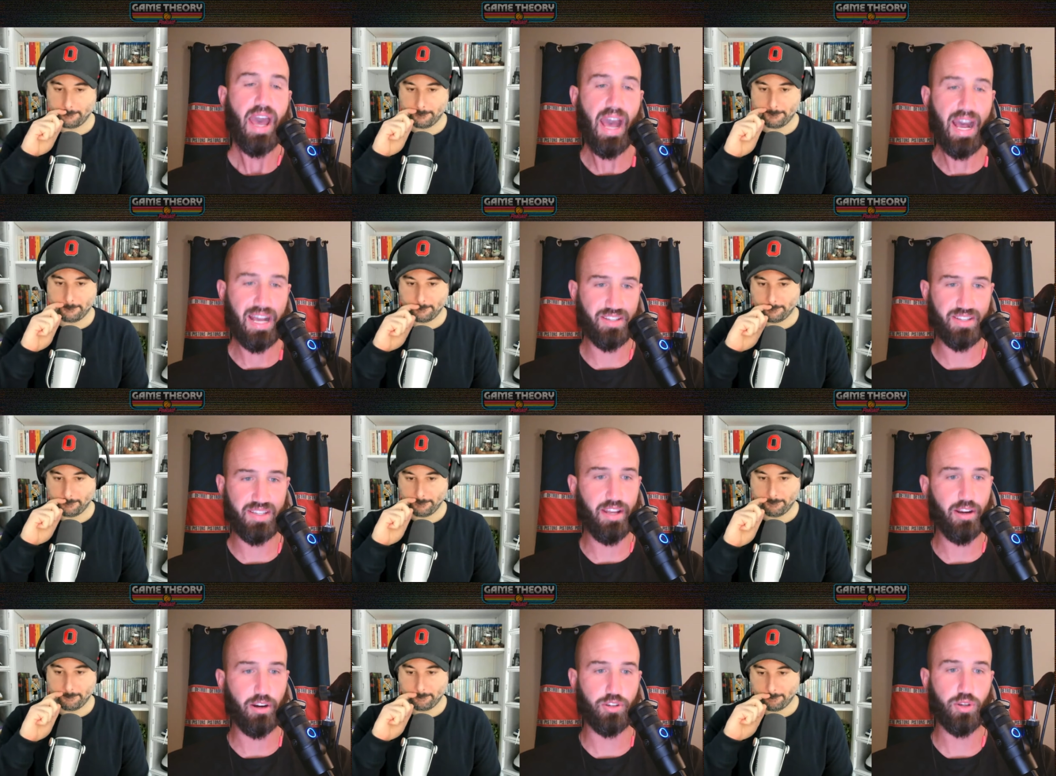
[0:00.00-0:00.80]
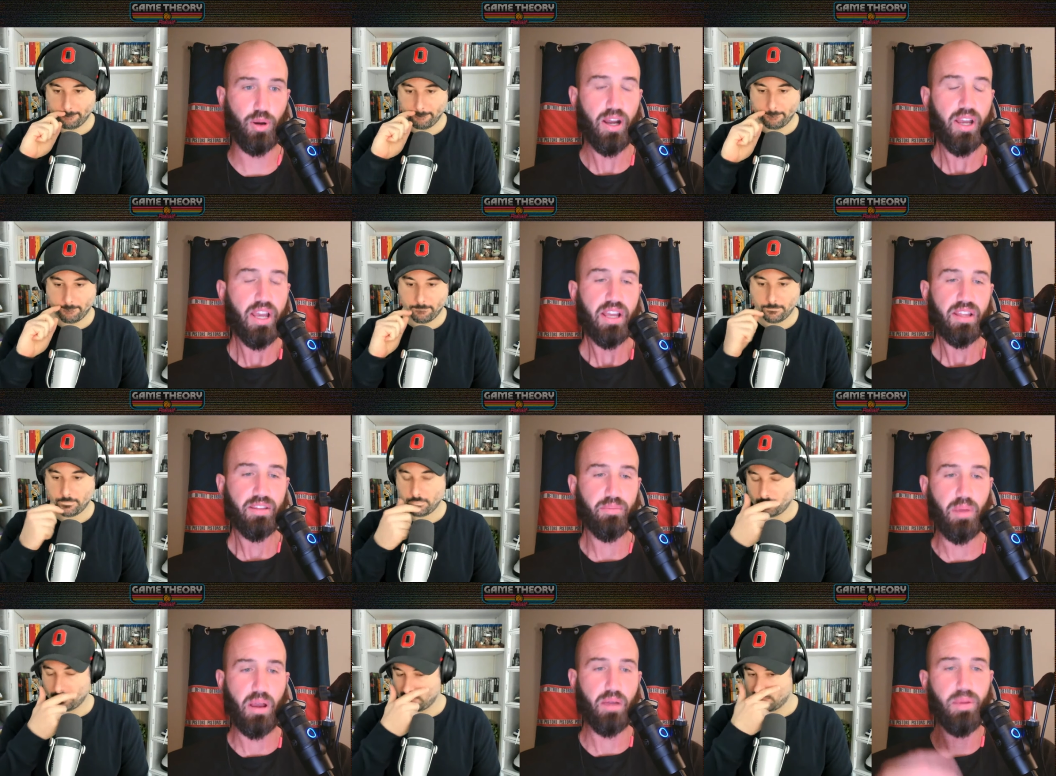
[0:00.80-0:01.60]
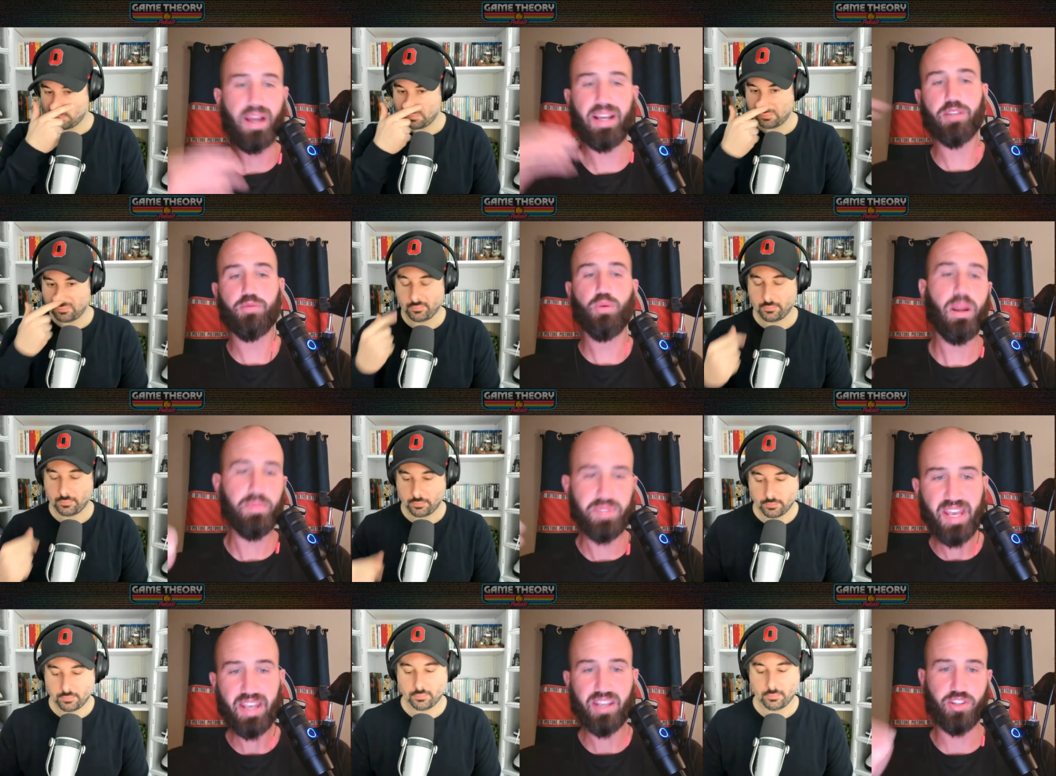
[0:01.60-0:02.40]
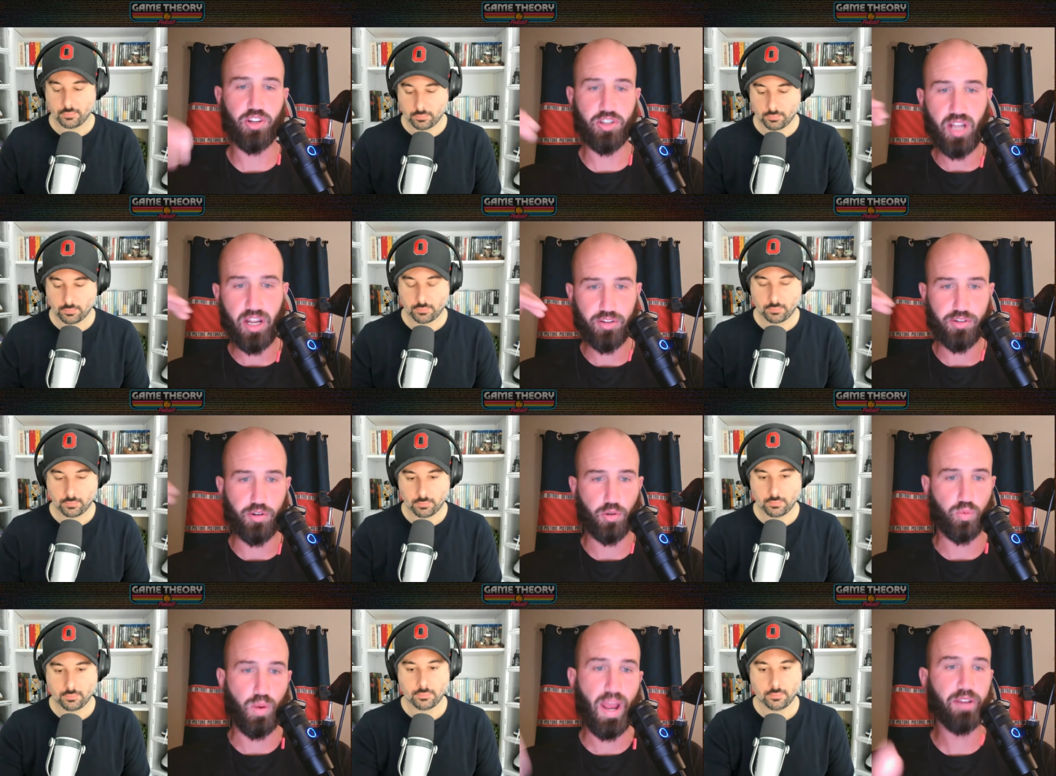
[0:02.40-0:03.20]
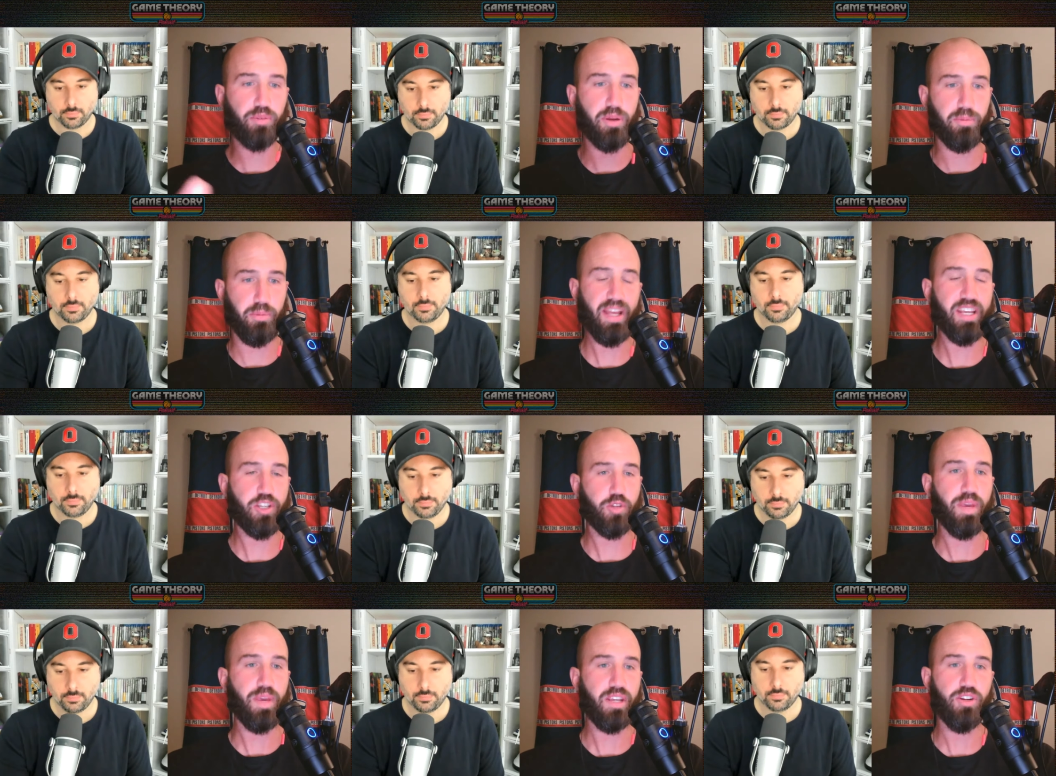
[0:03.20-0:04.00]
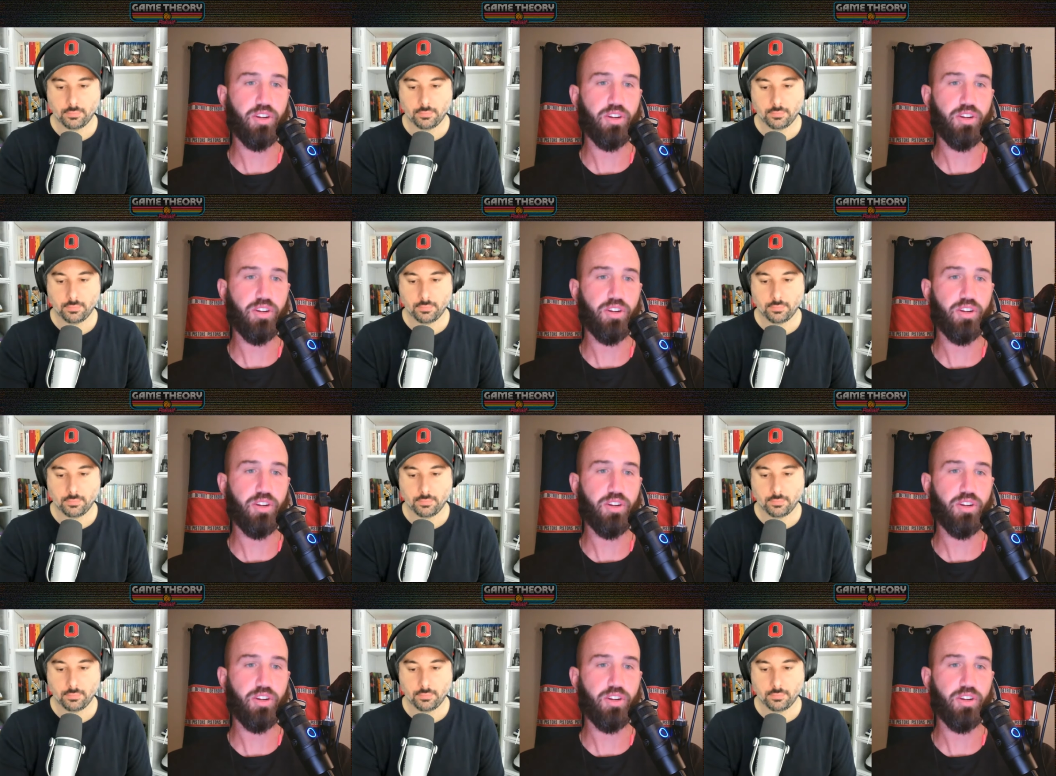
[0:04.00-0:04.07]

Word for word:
Speaker 1: at center. So uh, I guess what I'm saying is there's not a direct replacement.